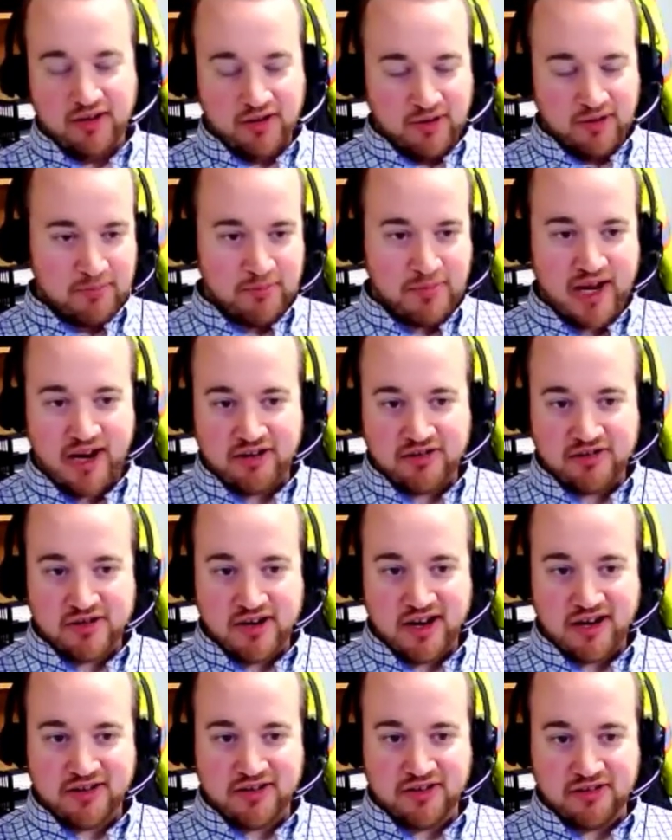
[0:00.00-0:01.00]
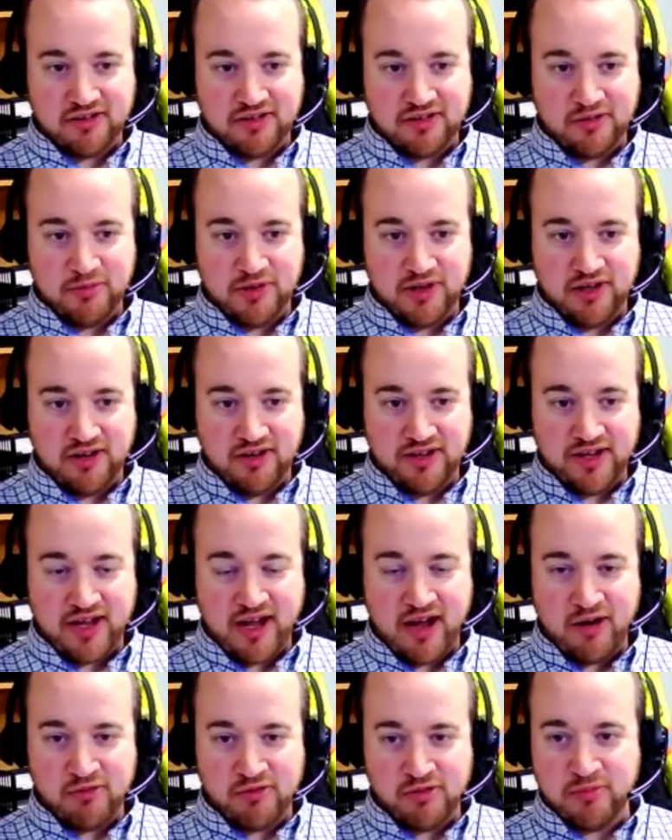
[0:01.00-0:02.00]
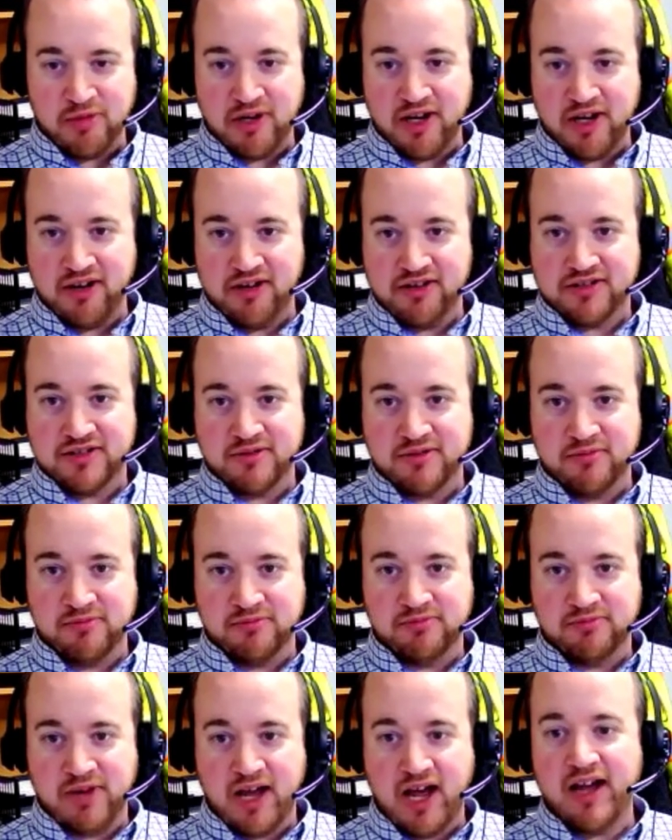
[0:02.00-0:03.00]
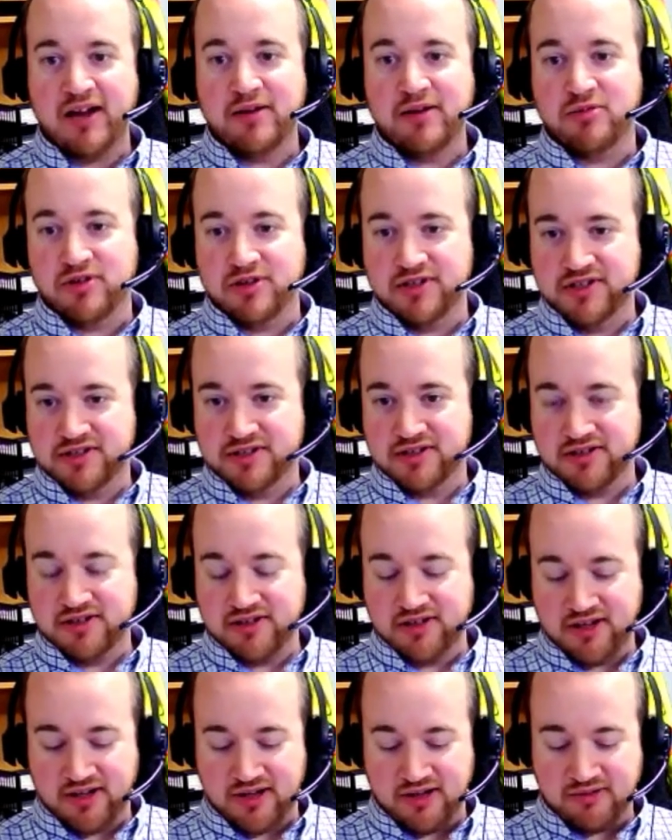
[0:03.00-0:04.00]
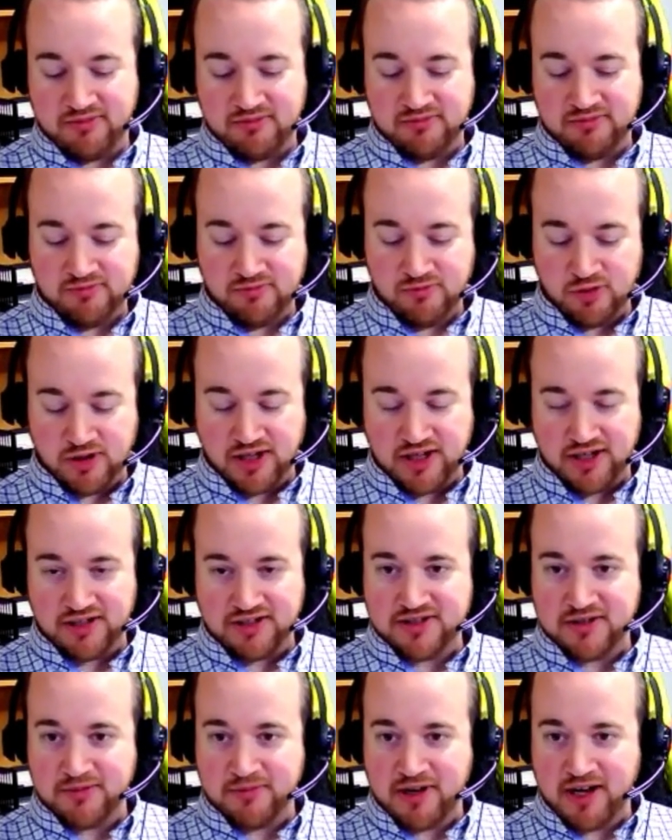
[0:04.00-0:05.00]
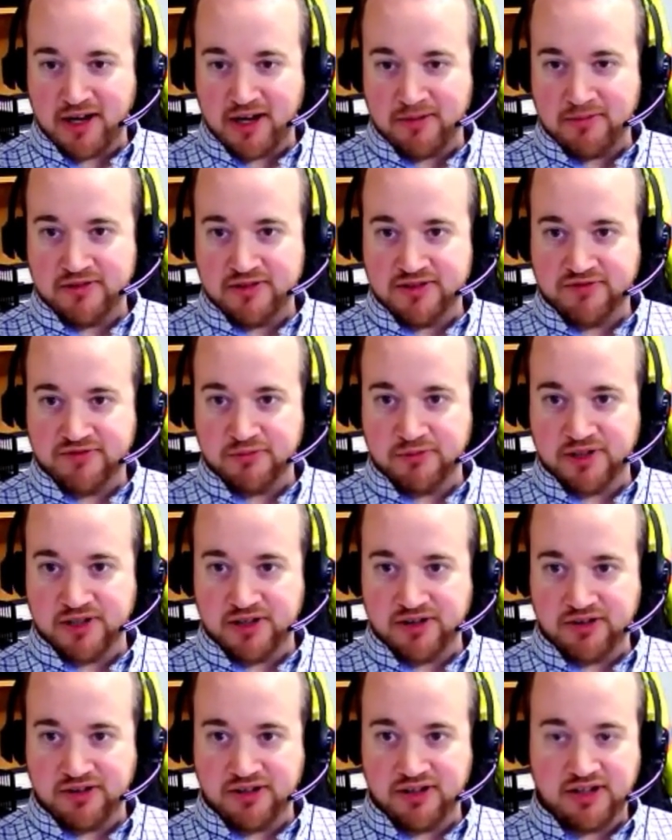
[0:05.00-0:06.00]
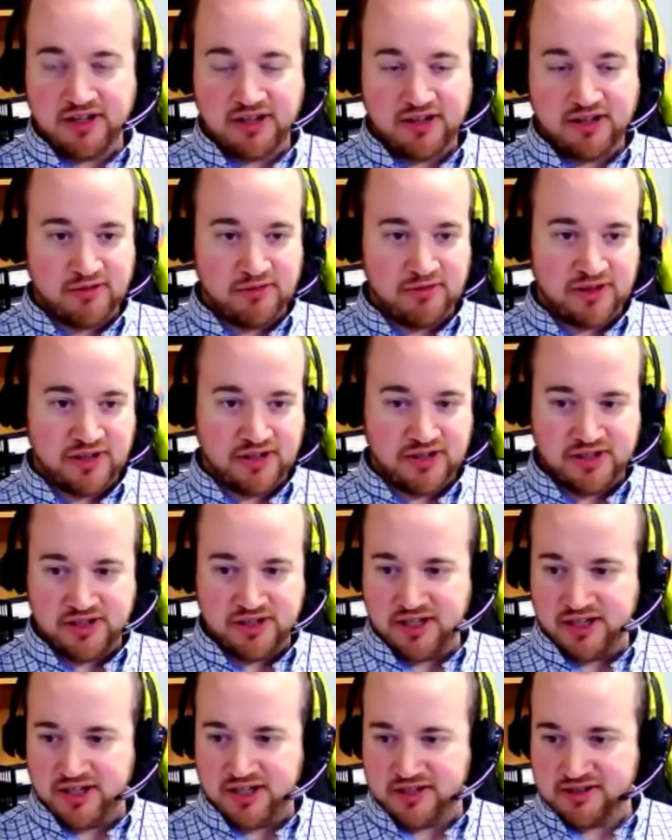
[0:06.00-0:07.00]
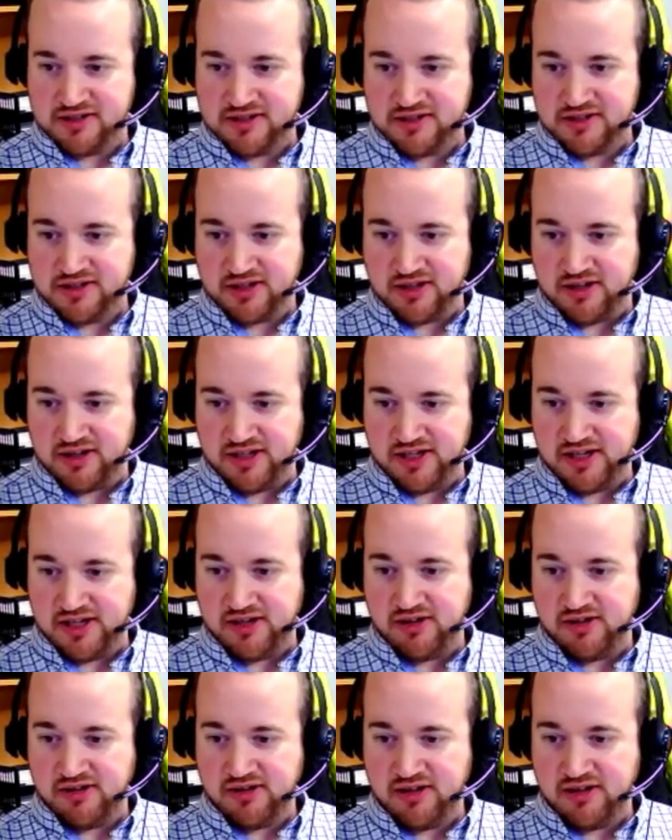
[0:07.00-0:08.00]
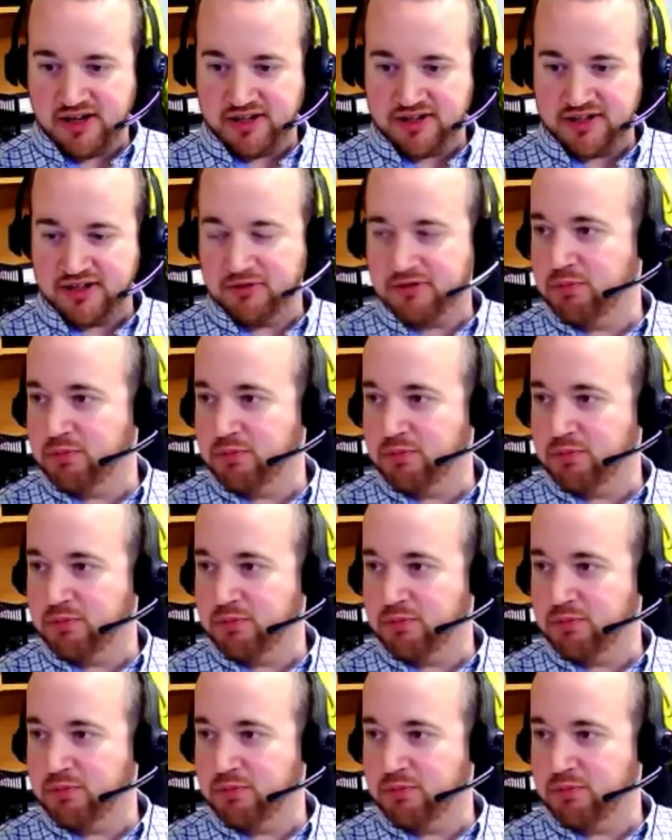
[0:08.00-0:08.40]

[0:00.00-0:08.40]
backtracked a little bit on that. We're buying some hybrids. We're getting some hybrids from Gillig here within the next year. I think